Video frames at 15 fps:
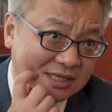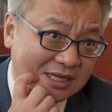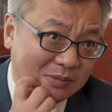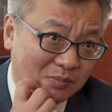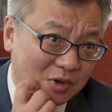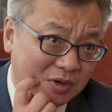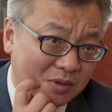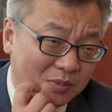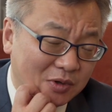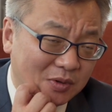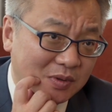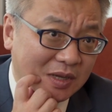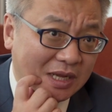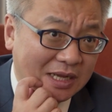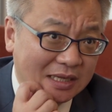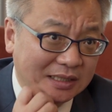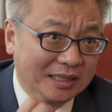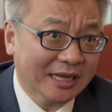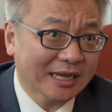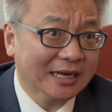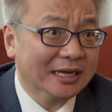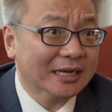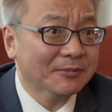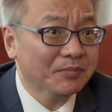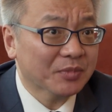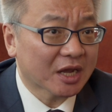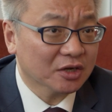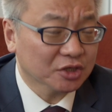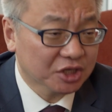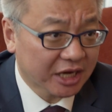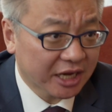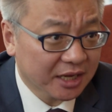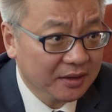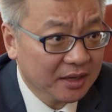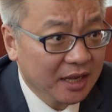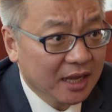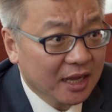immutable data on-chain,